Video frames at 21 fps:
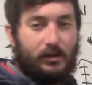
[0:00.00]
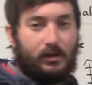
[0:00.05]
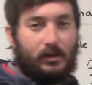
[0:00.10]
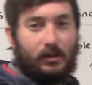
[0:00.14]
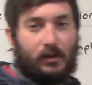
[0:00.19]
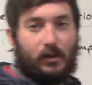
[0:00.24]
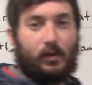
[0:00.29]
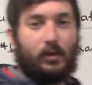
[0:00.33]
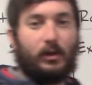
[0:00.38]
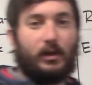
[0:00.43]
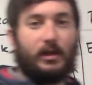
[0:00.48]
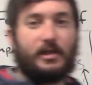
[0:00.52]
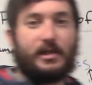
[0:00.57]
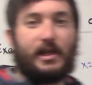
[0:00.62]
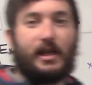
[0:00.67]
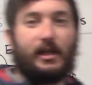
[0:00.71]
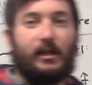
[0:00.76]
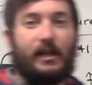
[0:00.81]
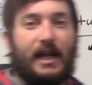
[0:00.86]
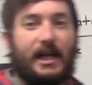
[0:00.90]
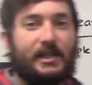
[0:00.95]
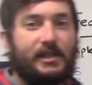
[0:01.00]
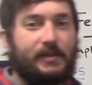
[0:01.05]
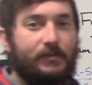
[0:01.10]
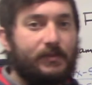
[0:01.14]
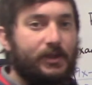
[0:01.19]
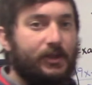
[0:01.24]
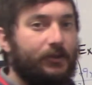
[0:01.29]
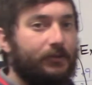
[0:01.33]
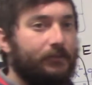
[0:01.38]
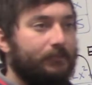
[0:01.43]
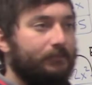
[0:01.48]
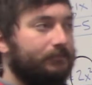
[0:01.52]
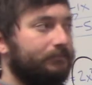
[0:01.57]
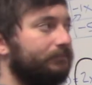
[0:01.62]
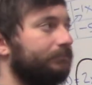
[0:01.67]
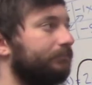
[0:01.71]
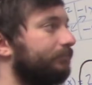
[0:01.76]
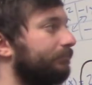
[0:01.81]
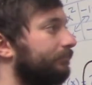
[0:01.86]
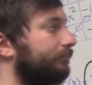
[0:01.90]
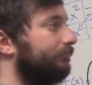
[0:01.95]
a horizontal asymptote.
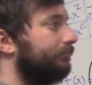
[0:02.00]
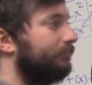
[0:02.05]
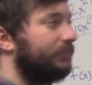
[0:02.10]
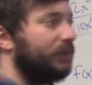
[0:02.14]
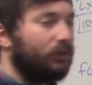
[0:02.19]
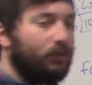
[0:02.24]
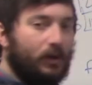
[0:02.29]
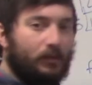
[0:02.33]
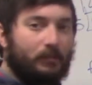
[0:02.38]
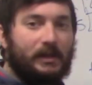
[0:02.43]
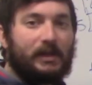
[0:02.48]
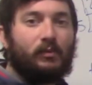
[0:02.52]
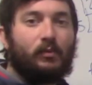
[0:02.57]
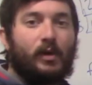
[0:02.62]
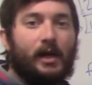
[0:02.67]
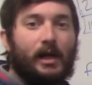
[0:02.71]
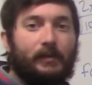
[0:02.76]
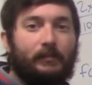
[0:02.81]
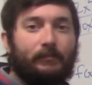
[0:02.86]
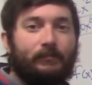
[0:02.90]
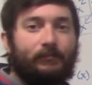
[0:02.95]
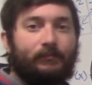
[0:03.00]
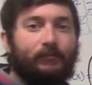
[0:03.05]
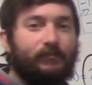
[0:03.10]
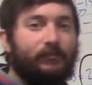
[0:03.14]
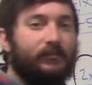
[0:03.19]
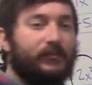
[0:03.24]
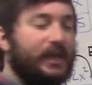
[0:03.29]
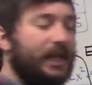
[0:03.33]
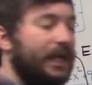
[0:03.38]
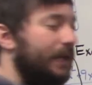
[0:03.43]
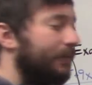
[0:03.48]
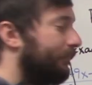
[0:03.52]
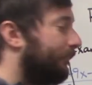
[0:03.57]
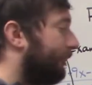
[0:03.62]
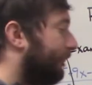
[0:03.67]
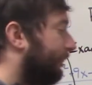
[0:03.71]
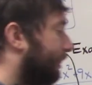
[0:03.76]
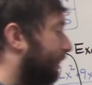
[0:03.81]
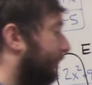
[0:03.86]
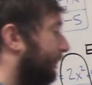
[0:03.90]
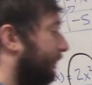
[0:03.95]
There won't be one, okay?
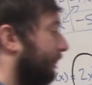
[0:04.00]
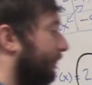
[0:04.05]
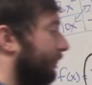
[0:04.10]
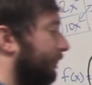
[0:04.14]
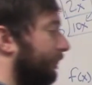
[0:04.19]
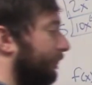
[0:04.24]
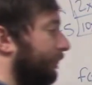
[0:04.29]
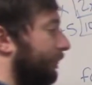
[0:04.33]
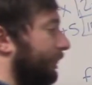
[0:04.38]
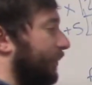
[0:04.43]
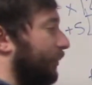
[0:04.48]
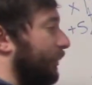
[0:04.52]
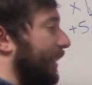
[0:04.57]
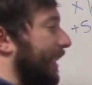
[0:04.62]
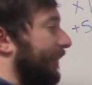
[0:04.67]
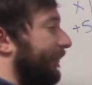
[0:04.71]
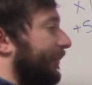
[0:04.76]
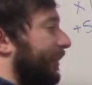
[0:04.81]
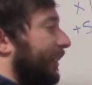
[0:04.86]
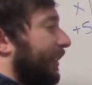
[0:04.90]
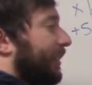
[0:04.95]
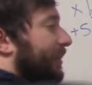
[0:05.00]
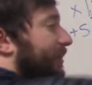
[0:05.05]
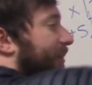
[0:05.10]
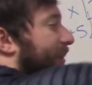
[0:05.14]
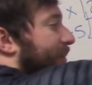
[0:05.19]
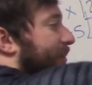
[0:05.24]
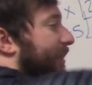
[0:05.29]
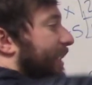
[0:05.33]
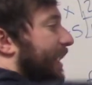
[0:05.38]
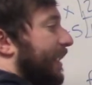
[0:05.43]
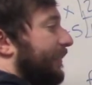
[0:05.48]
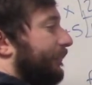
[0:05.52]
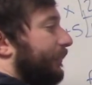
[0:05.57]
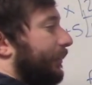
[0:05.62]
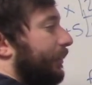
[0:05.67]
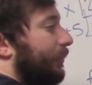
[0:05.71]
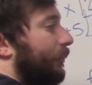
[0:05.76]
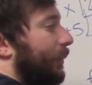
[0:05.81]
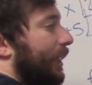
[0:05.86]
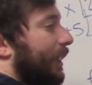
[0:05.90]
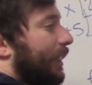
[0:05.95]
The graph can exist
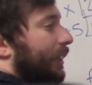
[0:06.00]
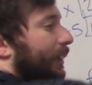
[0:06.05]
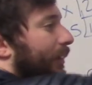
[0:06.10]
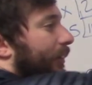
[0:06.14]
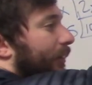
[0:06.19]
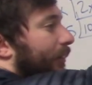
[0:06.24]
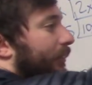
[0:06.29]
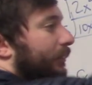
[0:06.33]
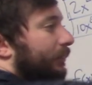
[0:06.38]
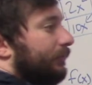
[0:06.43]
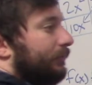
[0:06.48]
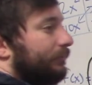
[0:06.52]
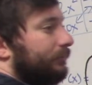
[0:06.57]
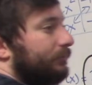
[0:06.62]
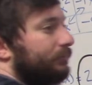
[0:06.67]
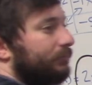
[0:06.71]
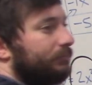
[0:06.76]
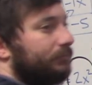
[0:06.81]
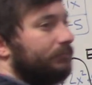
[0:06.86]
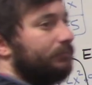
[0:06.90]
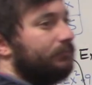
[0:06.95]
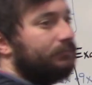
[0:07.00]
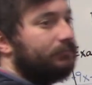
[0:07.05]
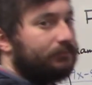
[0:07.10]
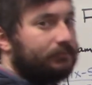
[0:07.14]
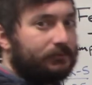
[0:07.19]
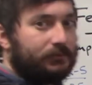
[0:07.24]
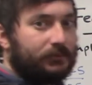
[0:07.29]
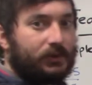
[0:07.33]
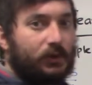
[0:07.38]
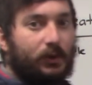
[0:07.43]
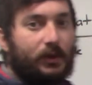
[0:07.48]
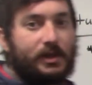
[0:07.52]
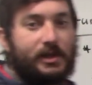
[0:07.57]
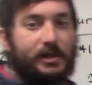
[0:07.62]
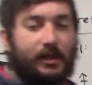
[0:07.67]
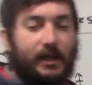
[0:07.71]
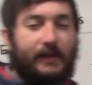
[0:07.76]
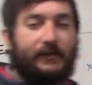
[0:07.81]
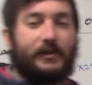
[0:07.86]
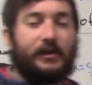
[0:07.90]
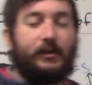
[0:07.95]
everywhere towards the
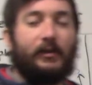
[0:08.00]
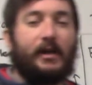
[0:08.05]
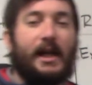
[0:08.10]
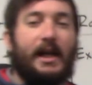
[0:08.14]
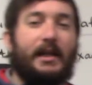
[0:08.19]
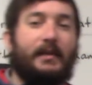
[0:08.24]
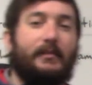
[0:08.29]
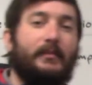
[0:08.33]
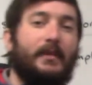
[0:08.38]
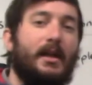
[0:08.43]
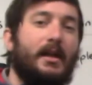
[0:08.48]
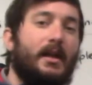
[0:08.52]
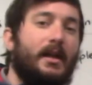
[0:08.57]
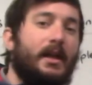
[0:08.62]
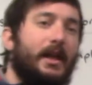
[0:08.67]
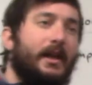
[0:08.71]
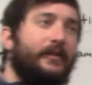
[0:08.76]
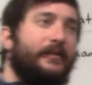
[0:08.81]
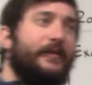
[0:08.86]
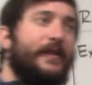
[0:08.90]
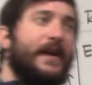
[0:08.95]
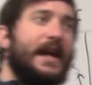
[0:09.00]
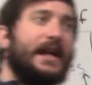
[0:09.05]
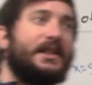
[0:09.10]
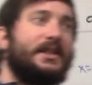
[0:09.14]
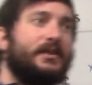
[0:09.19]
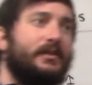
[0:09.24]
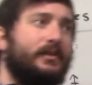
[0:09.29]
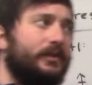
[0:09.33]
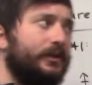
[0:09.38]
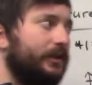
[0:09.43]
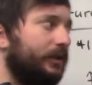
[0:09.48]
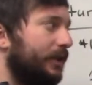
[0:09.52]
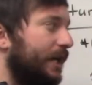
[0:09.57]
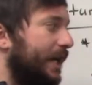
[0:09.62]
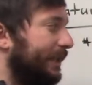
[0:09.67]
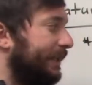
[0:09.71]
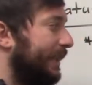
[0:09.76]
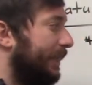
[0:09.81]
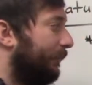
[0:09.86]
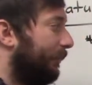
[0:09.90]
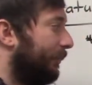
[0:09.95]
left and right. In fact, the
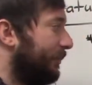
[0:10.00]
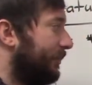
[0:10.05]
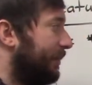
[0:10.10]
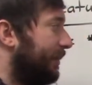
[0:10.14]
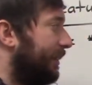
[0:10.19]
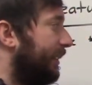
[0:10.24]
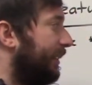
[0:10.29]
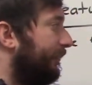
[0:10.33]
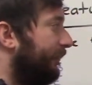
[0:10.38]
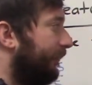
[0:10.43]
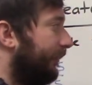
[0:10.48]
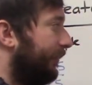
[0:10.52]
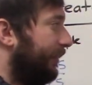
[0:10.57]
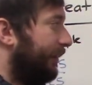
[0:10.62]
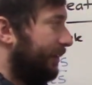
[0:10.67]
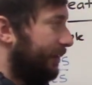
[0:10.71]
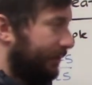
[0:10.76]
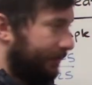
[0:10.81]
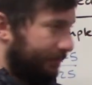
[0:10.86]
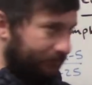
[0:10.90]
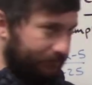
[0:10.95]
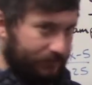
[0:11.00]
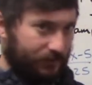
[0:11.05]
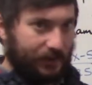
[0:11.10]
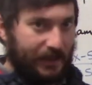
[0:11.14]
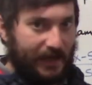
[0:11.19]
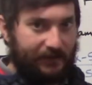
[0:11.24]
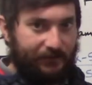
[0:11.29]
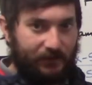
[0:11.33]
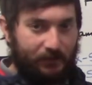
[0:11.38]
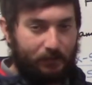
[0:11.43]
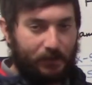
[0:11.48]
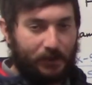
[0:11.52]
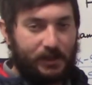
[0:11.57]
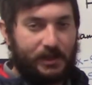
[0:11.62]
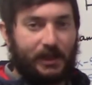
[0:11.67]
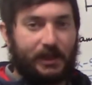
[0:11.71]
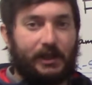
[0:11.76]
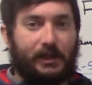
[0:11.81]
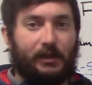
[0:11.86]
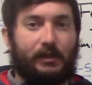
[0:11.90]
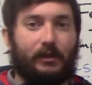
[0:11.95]
line that we'll see for this graph in
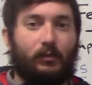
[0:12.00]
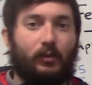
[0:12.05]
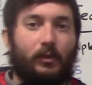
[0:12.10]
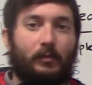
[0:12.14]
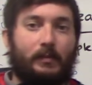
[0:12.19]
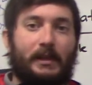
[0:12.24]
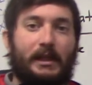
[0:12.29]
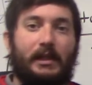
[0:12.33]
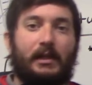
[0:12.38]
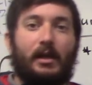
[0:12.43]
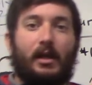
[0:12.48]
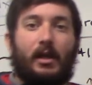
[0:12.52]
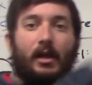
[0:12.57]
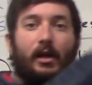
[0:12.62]
particular will be